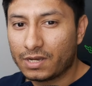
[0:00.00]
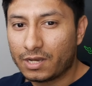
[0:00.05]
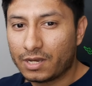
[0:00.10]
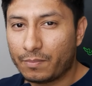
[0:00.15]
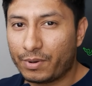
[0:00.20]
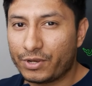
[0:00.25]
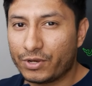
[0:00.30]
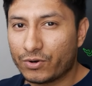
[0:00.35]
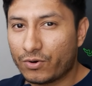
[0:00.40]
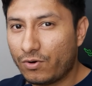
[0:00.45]

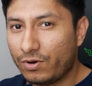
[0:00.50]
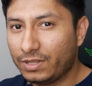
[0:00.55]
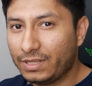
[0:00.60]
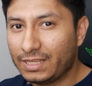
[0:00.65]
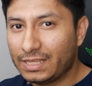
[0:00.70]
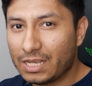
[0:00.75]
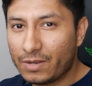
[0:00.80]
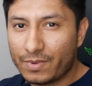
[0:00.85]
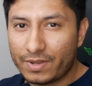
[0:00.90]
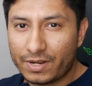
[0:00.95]
but you're only
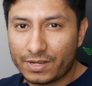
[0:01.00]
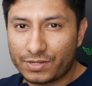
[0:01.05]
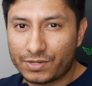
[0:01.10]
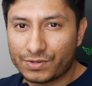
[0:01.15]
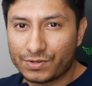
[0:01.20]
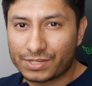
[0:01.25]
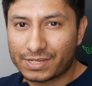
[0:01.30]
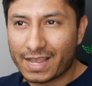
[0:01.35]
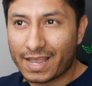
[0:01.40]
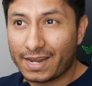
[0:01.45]
limited to
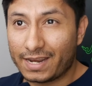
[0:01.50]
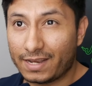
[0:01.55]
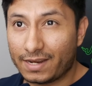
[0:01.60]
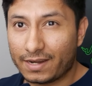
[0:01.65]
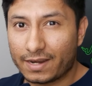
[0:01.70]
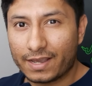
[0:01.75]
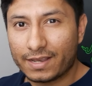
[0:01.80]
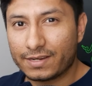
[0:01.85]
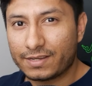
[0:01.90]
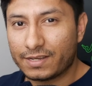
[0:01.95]
scanning
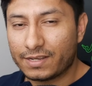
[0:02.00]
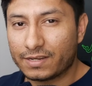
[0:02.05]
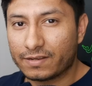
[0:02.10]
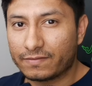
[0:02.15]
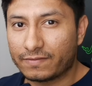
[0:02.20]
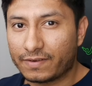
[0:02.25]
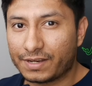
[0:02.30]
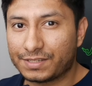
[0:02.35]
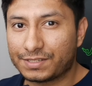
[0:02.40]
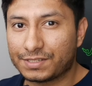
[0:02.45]
19
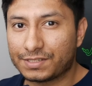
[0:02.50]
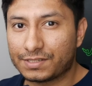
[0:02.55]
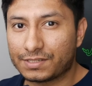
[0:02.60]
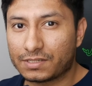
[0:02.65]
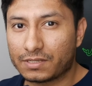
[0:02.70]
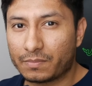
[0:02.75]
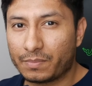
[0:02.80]
devices.